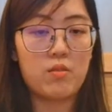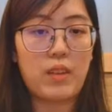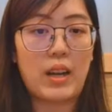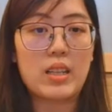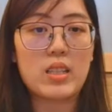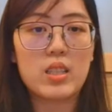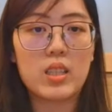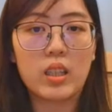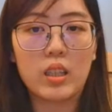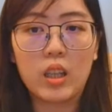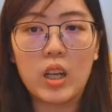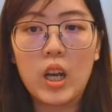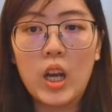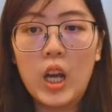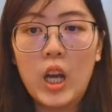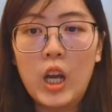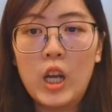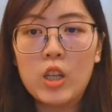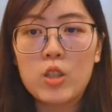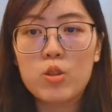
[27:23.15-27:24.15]
fasting
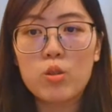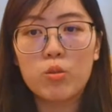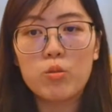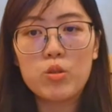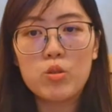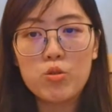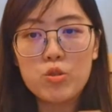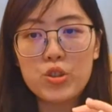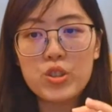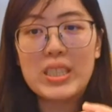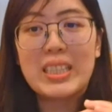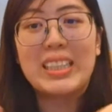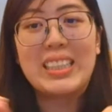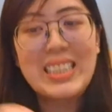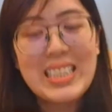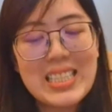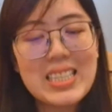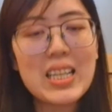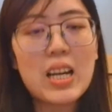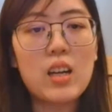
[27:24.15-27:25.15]
so
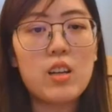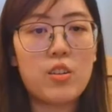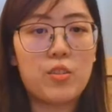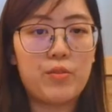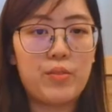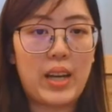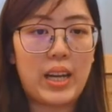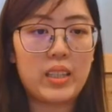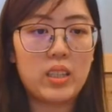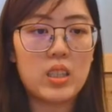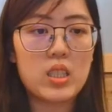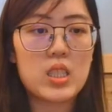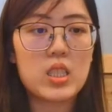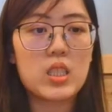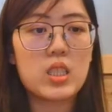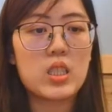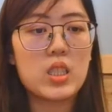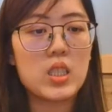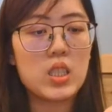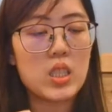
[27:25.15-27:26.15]
usually these type of
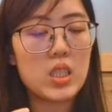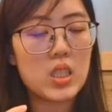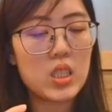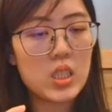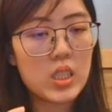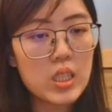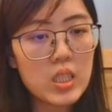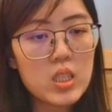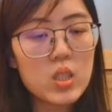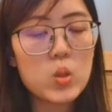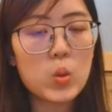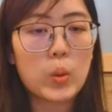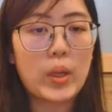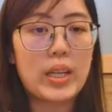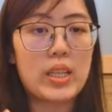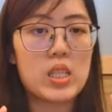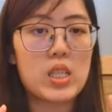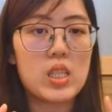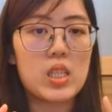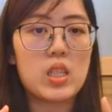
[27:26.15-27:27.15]
diets yes you
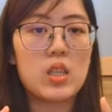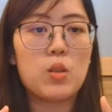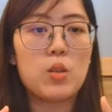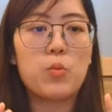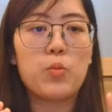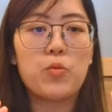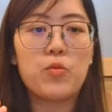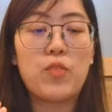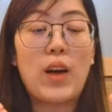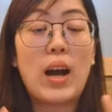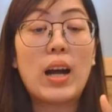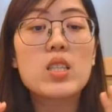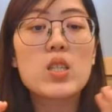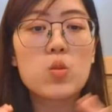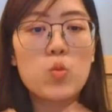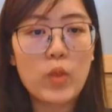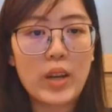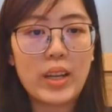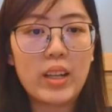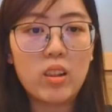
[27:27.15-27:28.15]
can see
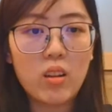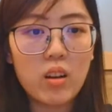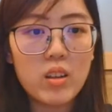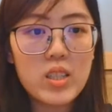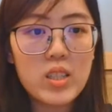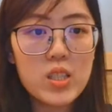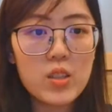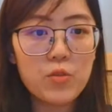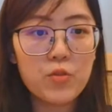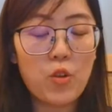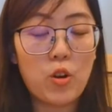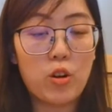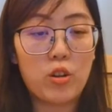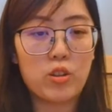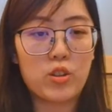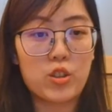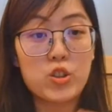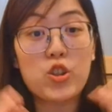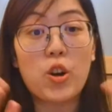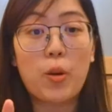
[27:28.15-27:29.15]
fast weight loss
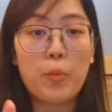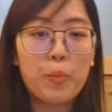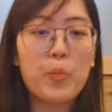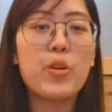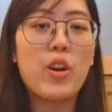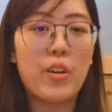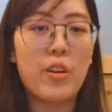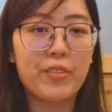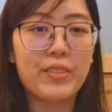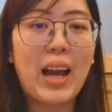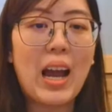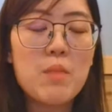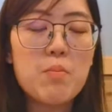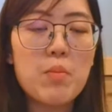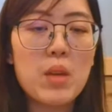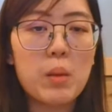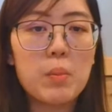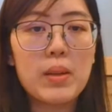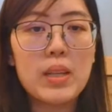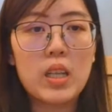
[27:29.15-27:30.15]
for a short period of
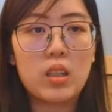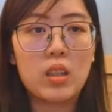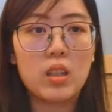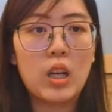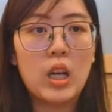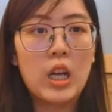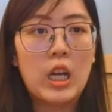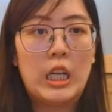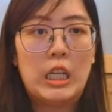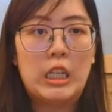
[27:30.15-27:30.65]
time maybe in